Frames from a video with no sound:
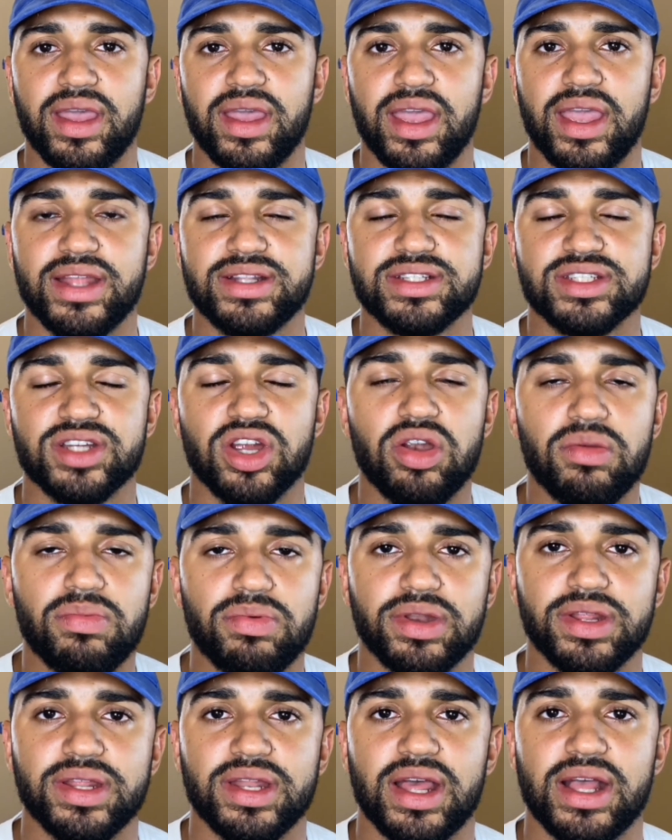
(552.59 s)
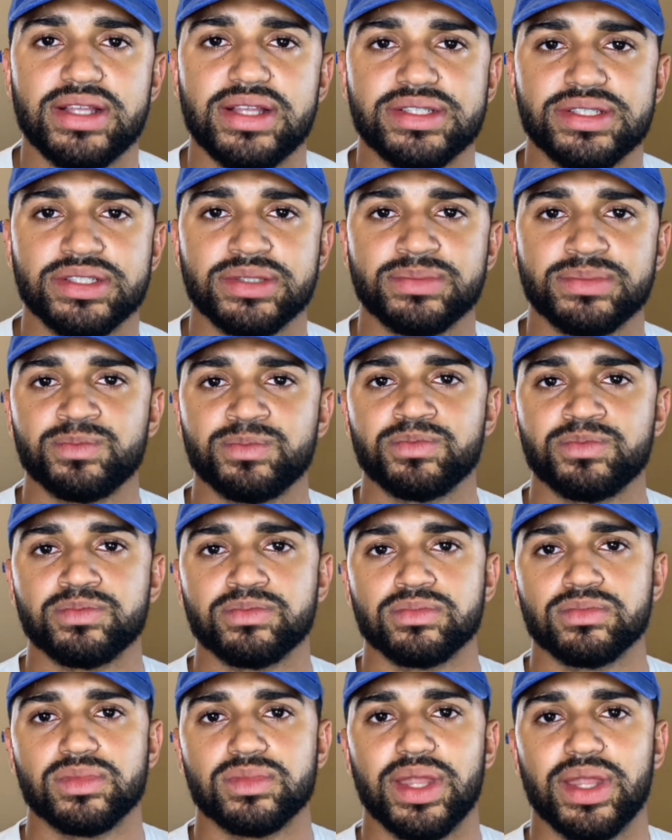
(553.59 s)
interpreted as
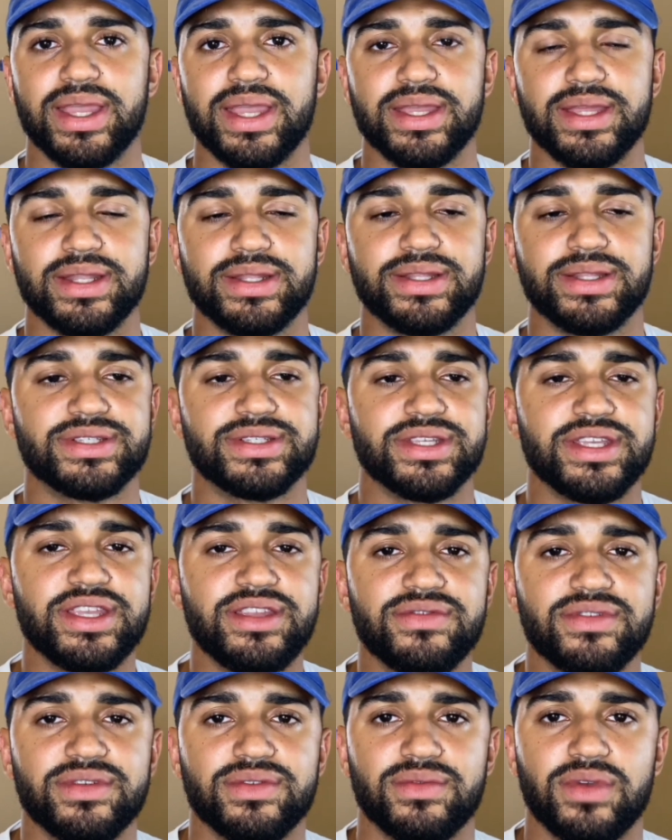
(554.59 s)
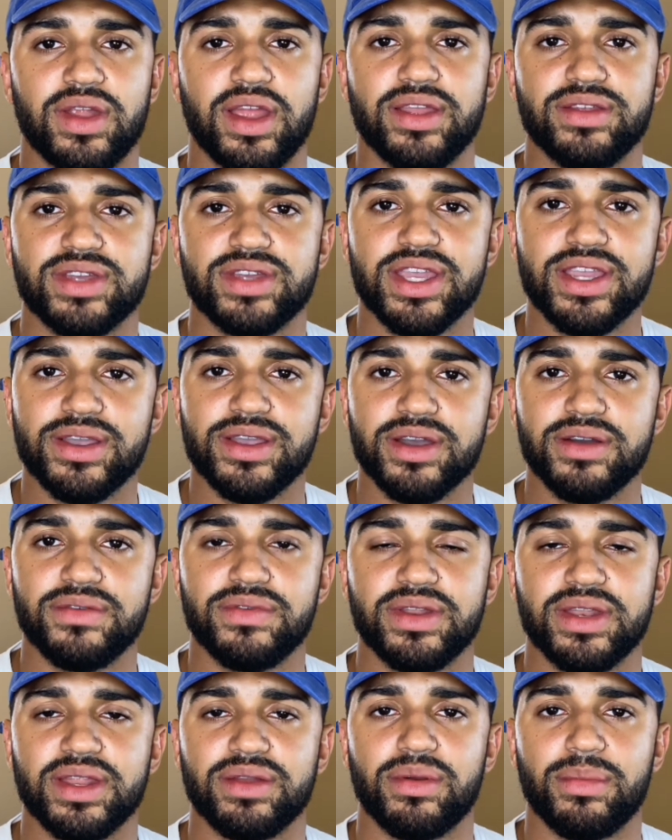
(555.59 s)
a deceiving, right? Jacob
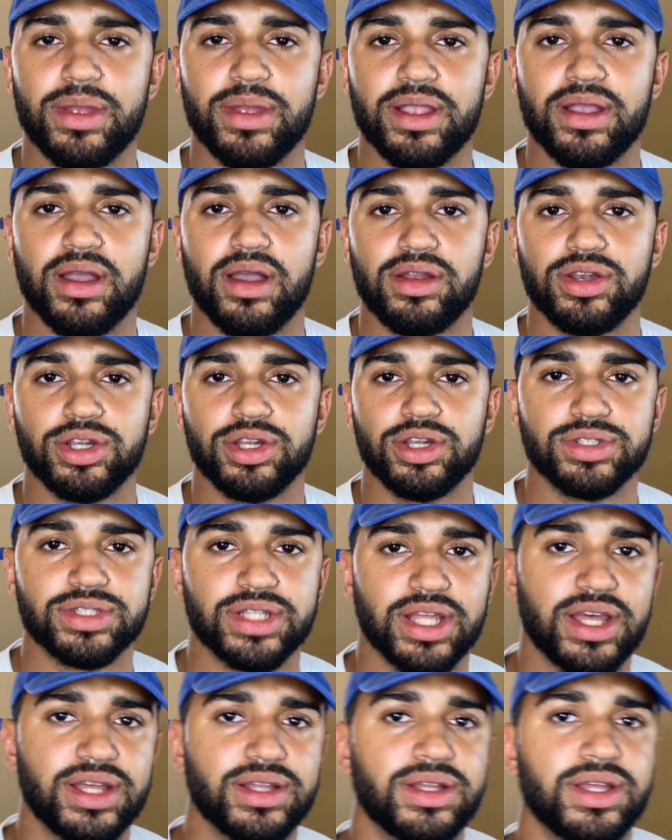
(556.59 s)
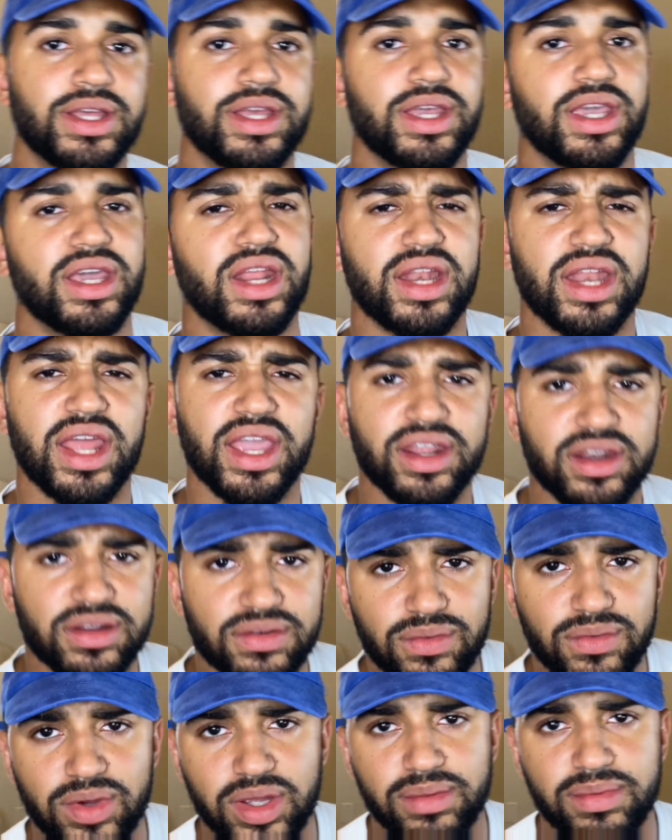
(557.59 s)
and Rebekah looked at in a negative
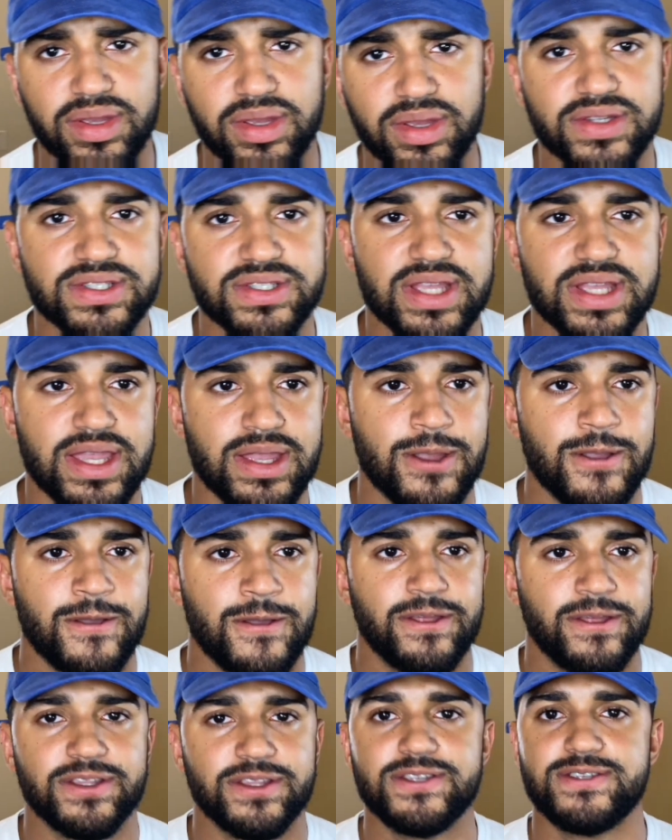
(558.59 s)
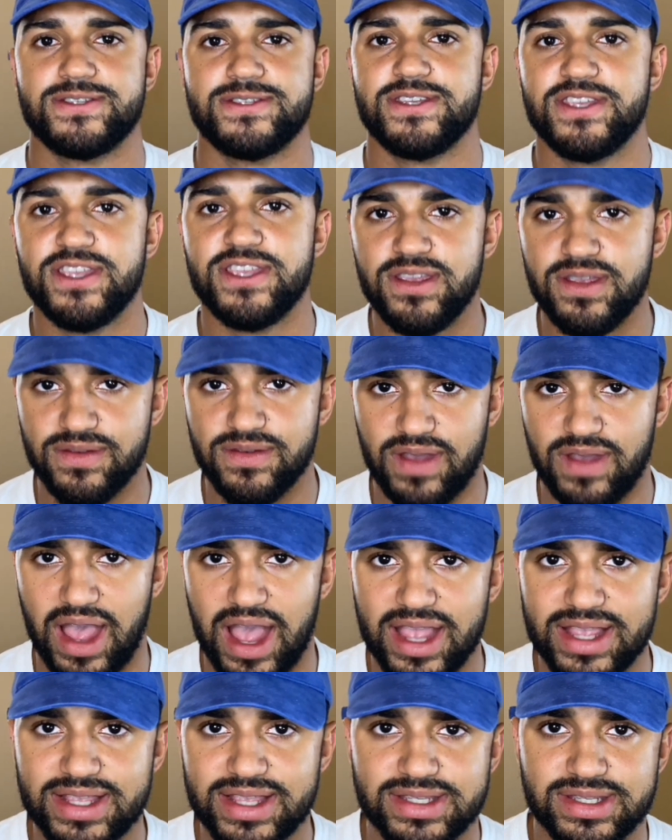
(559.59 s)
way because they deceive
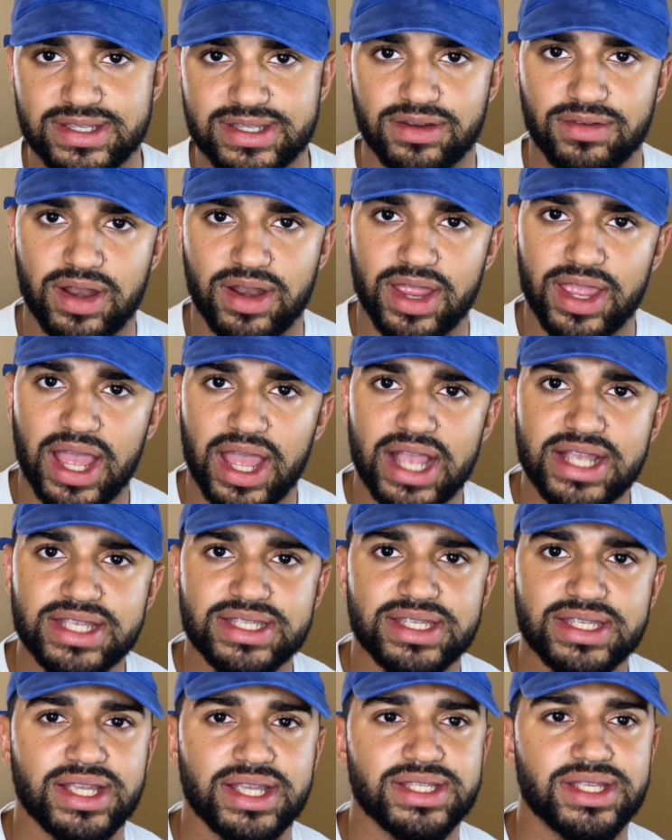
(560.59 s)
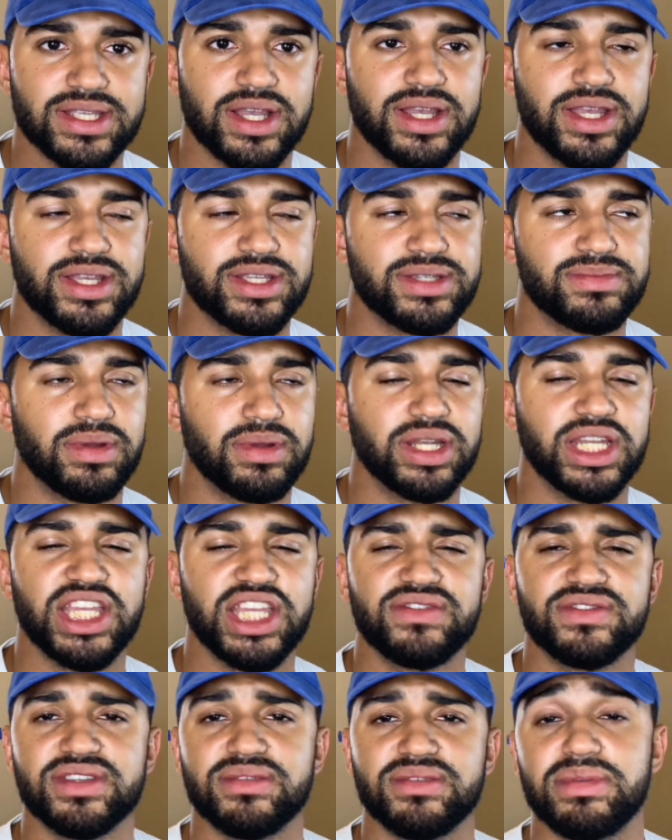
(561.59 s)
Isaac, right? Isaac is
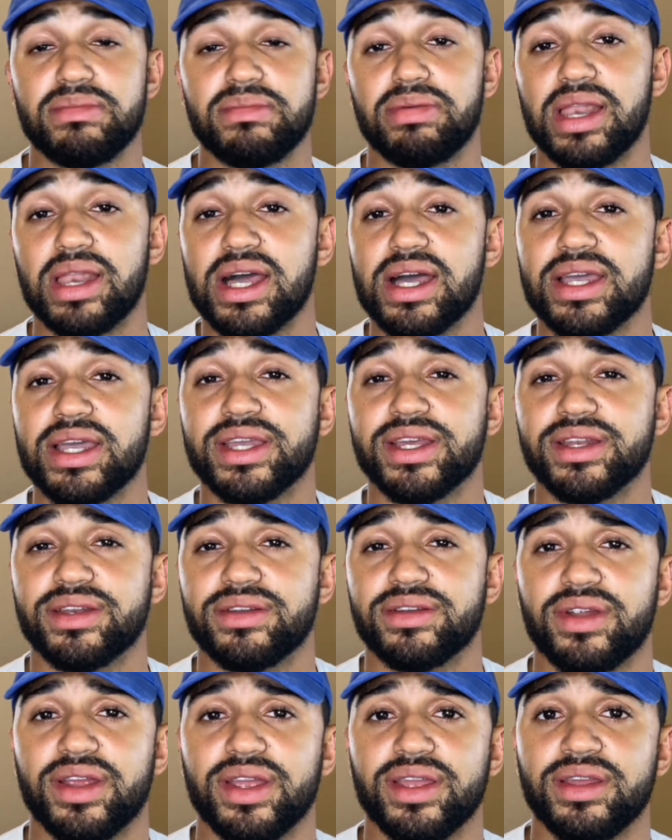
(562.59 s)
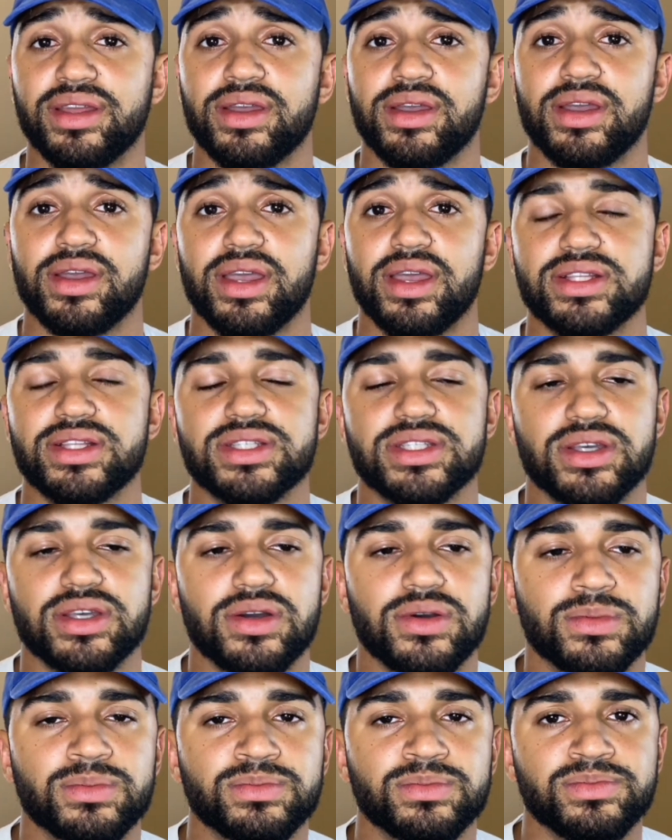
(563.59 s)
believed to be blind, right? And
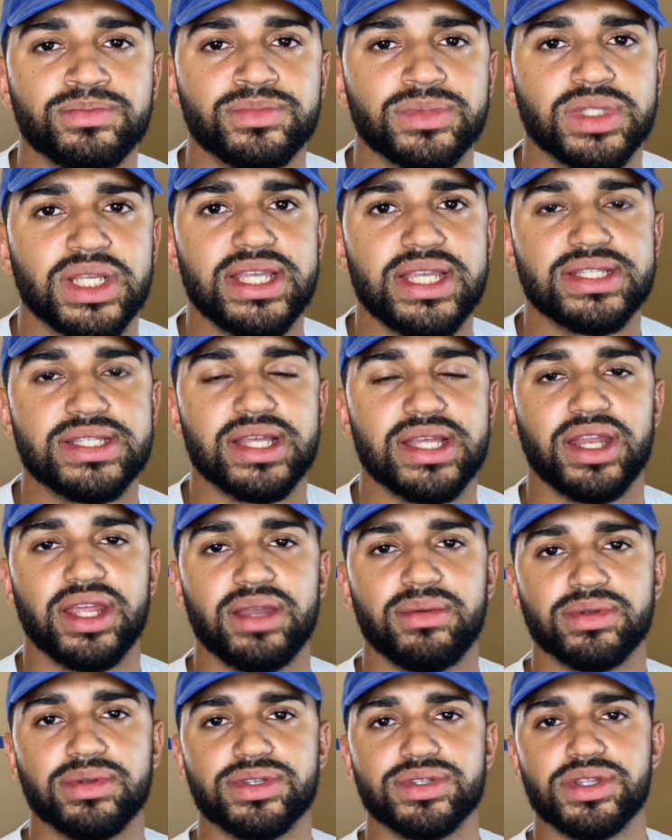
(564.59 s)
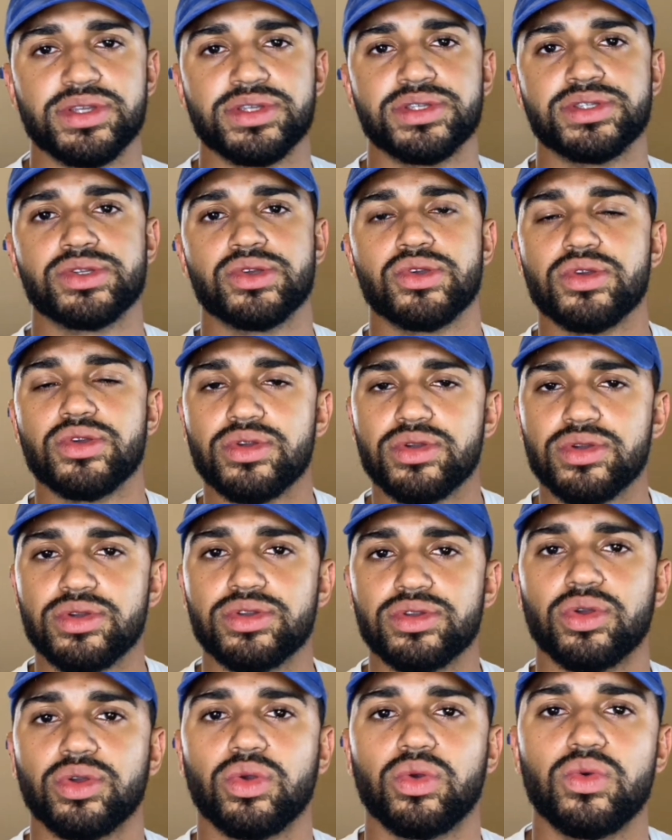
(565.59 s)
so he's not able to
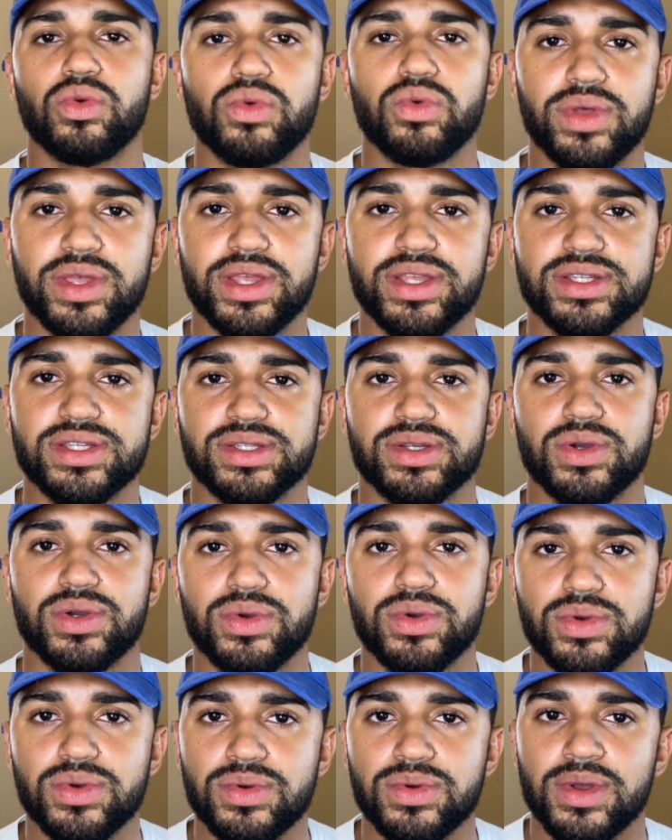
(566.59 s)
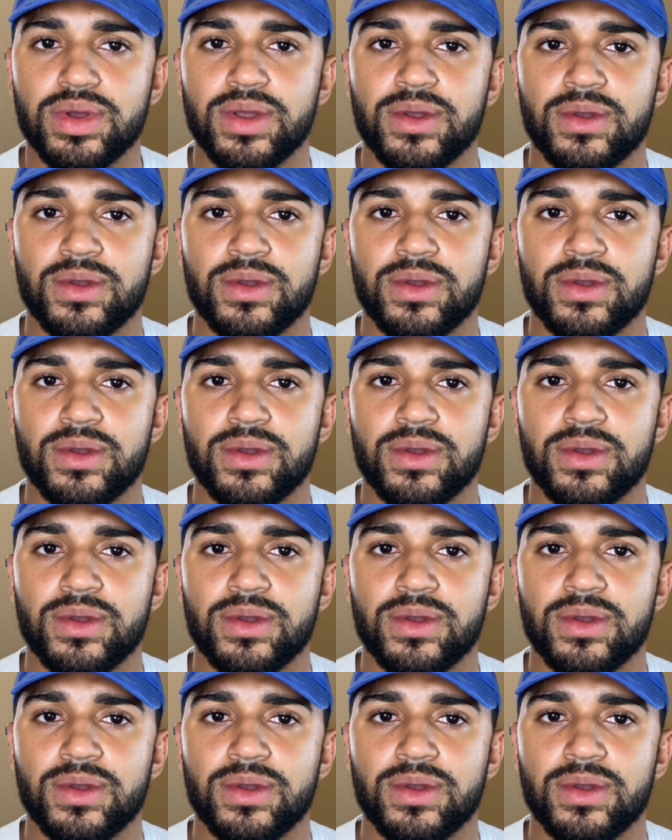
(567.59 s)
discern who is who